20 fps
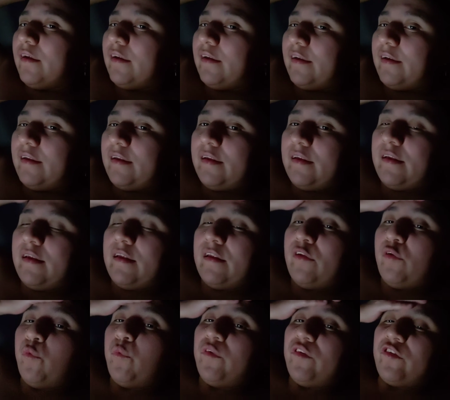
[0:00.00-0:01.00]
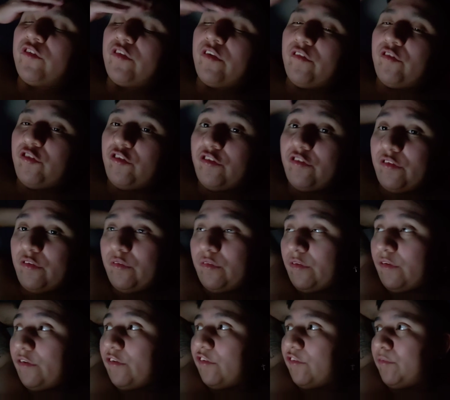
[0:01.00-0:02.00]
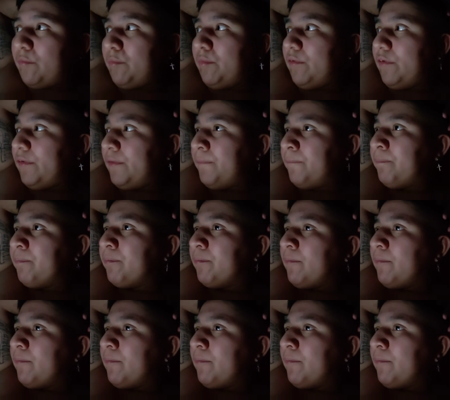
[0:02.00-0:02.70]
cleaning and doing stuff. She still does, but